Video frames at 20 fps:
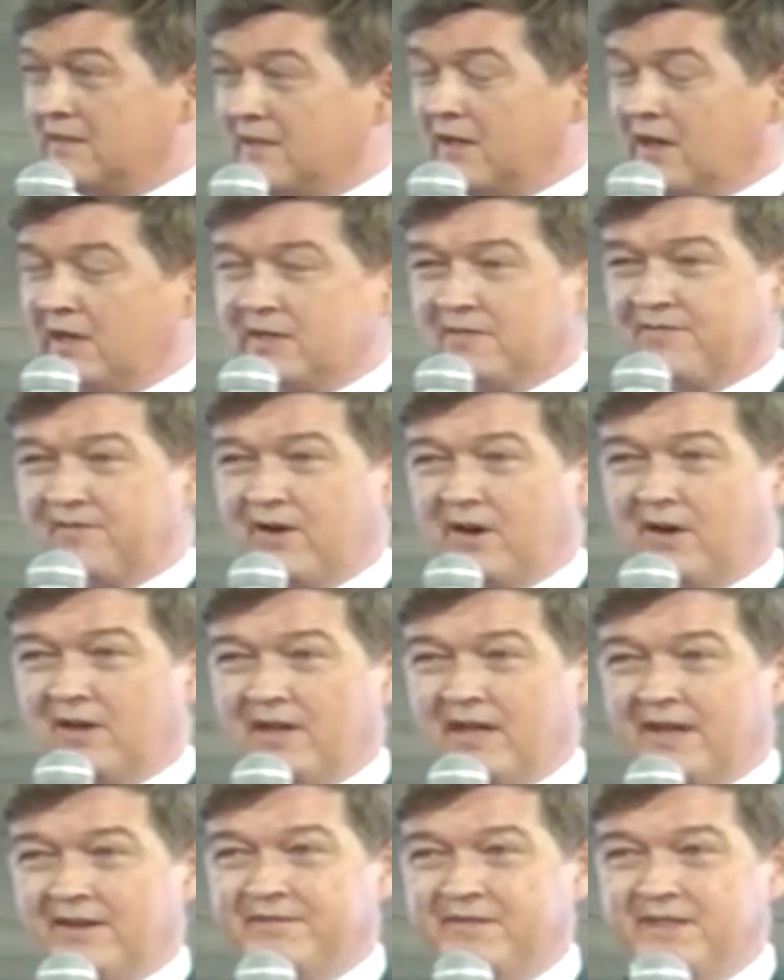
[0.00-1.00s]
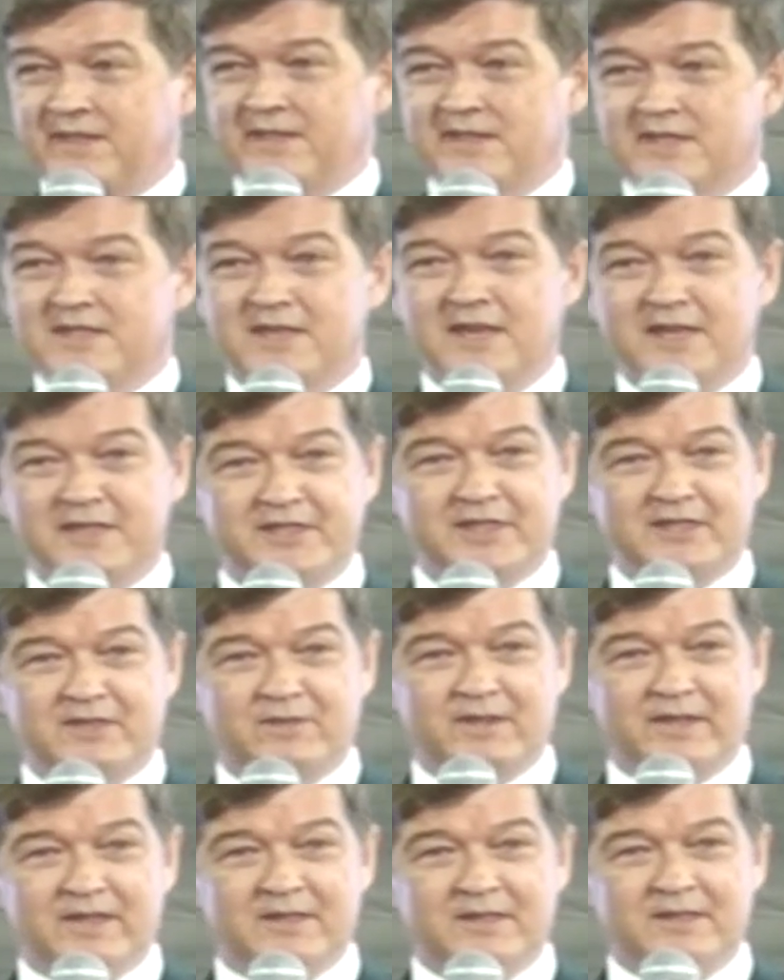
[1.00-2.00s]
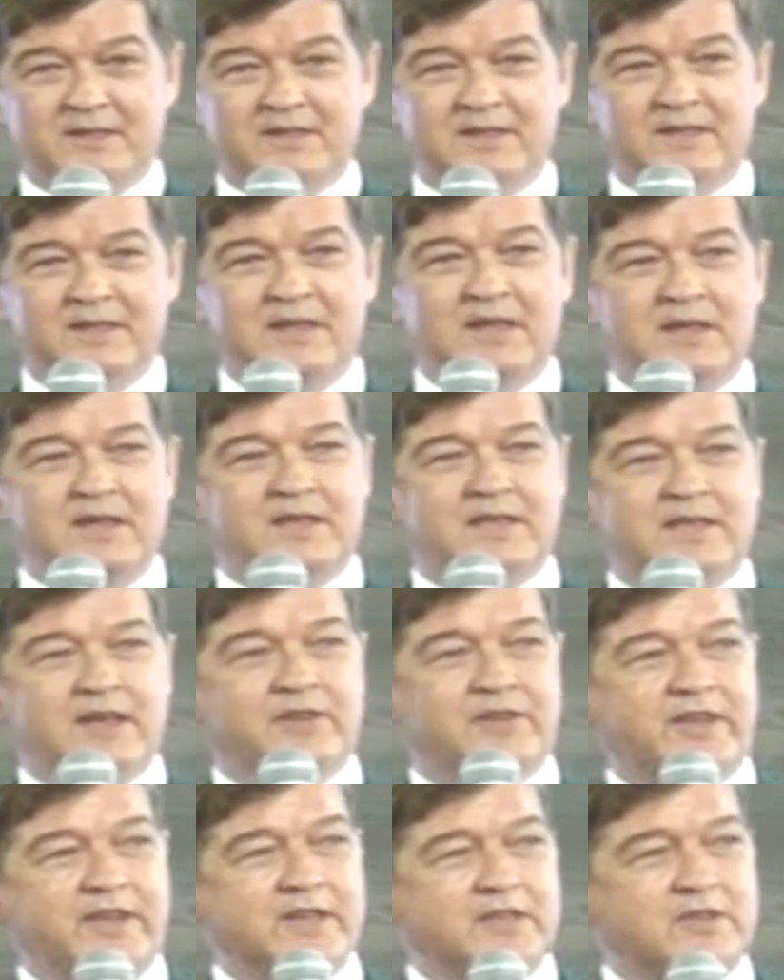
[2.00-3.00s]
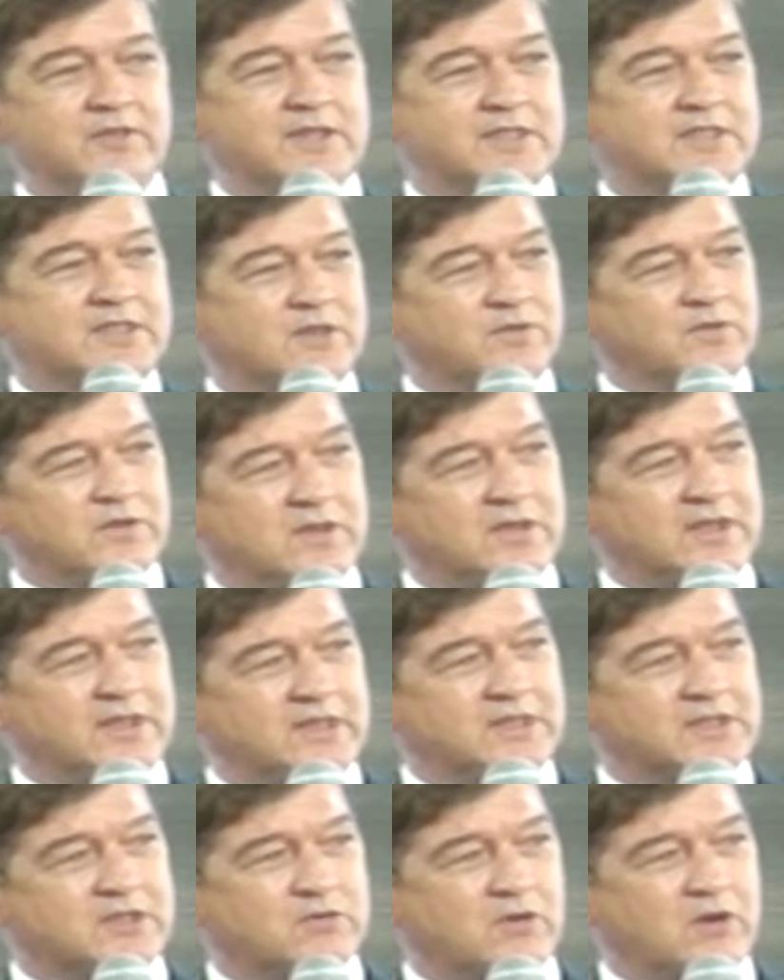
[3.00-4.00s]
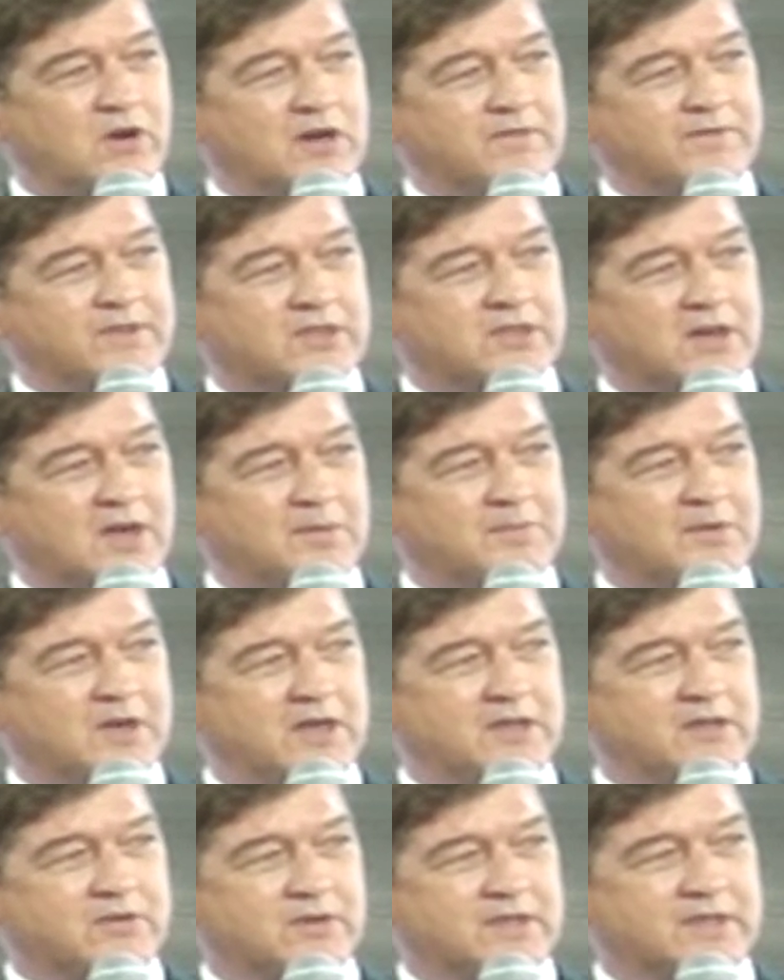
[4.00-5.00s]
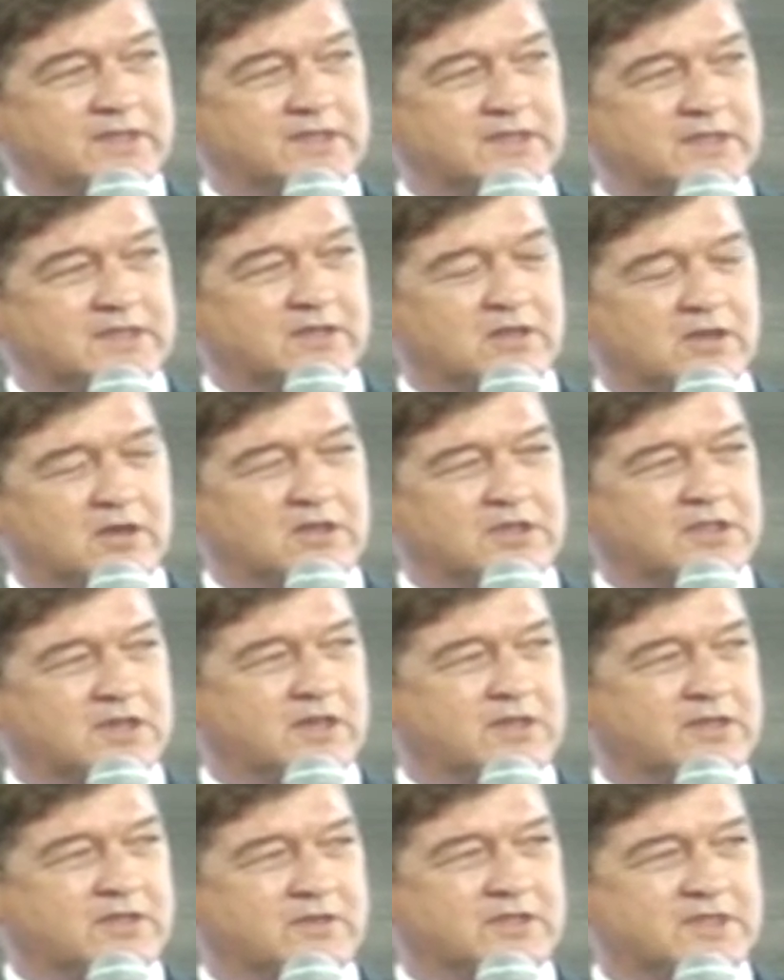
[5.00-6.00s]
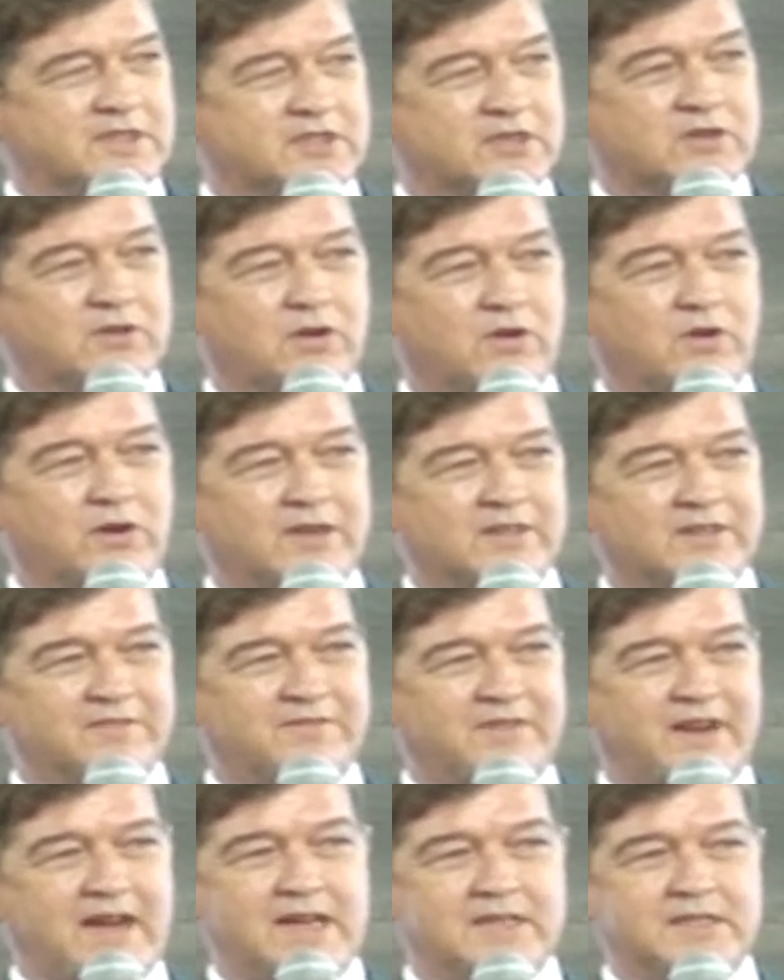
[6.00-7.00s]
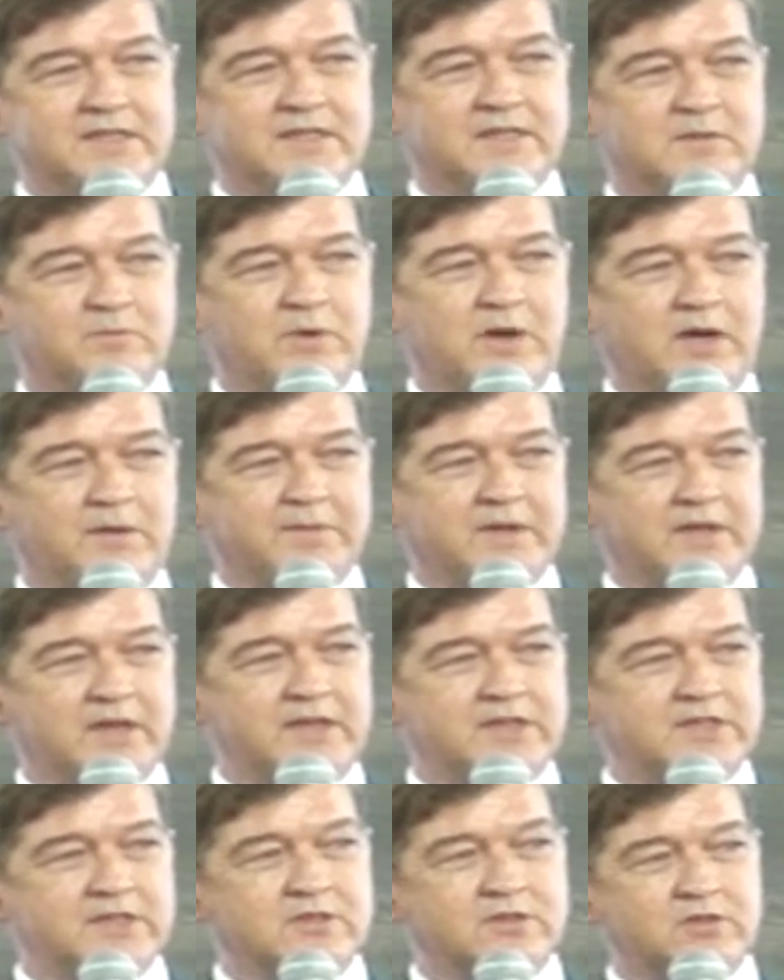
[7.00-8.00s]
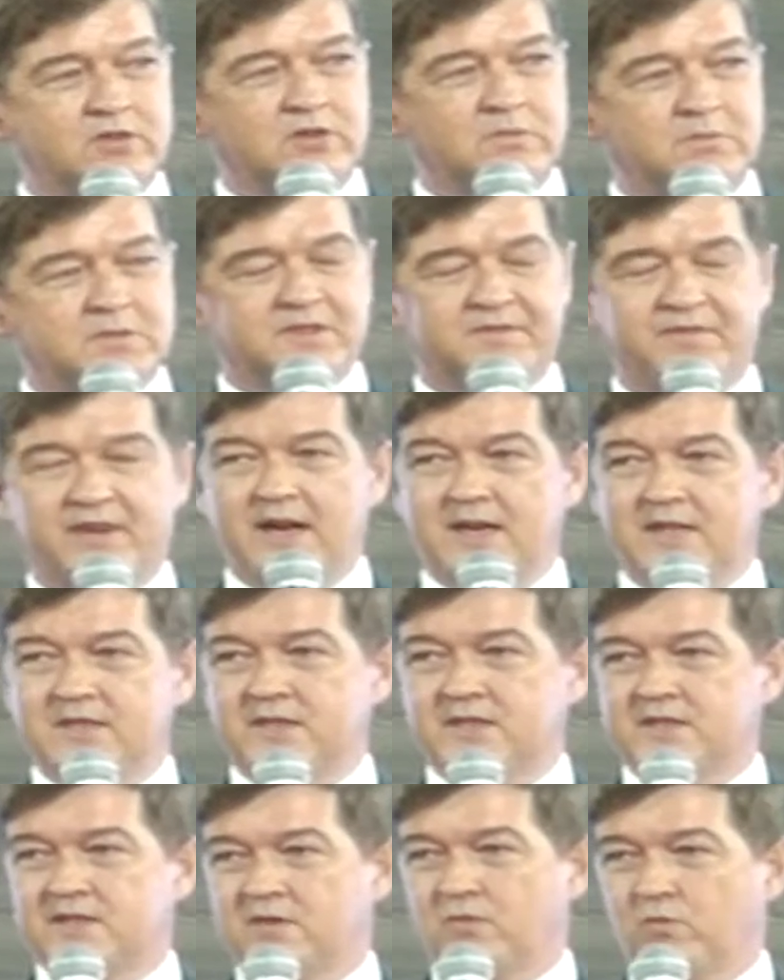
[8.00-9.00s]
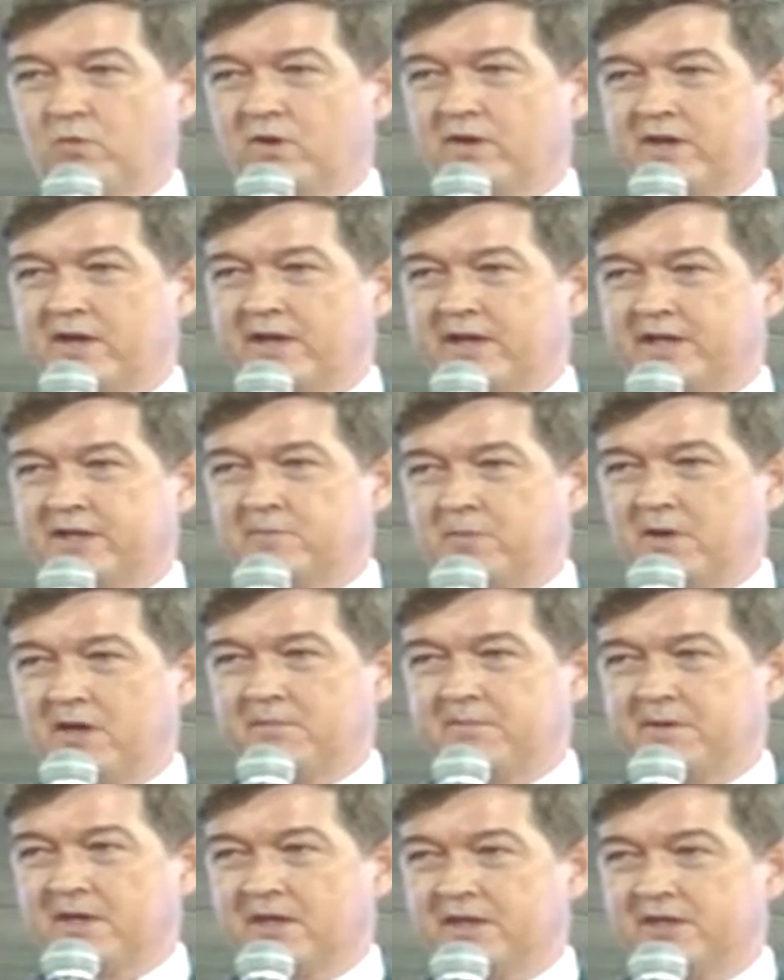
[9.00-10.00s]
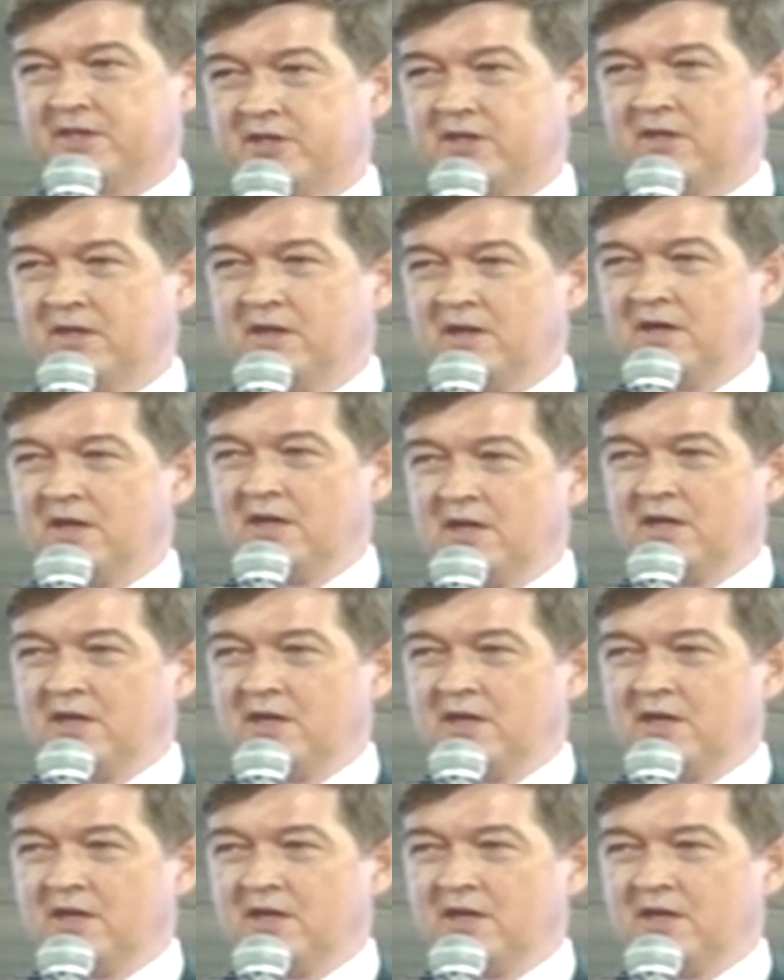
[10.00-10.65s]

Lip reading: On the far left is Nigeria. Now the interest, so it is, of the top countries, large countries, is growing the fastest in population terms, fastest in working age population.